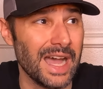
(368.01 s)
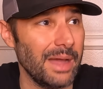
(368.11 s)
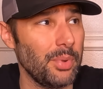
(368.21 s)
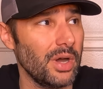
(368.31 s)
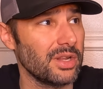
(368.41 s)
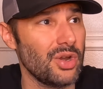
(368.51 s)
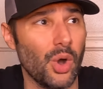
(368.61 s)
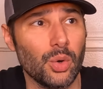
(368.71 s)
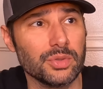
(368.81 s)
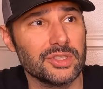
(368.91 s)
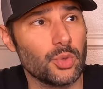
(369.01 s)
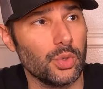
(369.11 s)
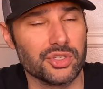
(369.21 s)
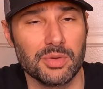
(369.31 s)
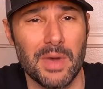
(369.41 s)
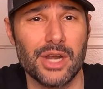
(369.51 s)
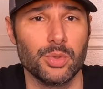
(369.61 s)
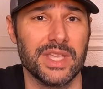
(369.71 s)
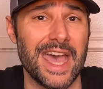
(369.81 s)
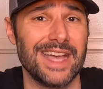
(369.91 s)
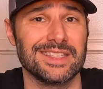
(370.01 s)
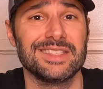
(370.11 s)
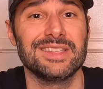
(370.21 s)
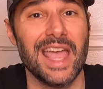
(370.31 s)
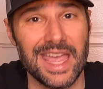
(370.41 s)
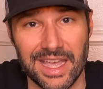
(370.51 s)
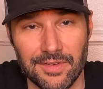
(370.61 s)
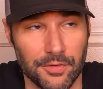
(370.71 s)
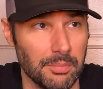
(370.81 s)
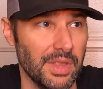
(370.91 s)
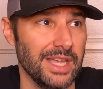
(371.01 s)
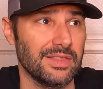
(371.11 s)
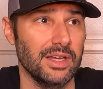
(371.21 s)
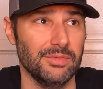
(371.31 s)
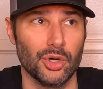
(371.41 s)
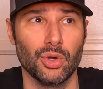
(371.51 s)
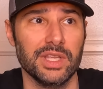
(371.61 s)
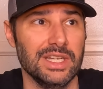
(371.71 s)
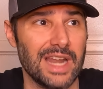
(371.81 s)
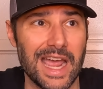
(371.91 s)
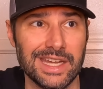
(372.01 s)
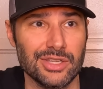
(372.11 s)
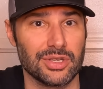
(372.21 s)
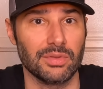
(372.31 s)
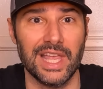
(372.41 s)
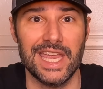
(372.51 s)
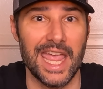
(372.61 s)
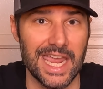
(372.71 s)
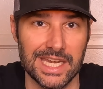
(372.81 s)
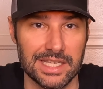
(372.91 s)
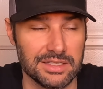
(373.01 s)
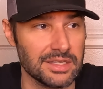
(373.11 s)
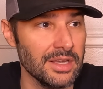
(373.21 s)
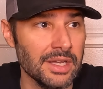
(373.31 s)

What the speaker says: I bought an old school Shimano Castaic from like the early 90s or late 80s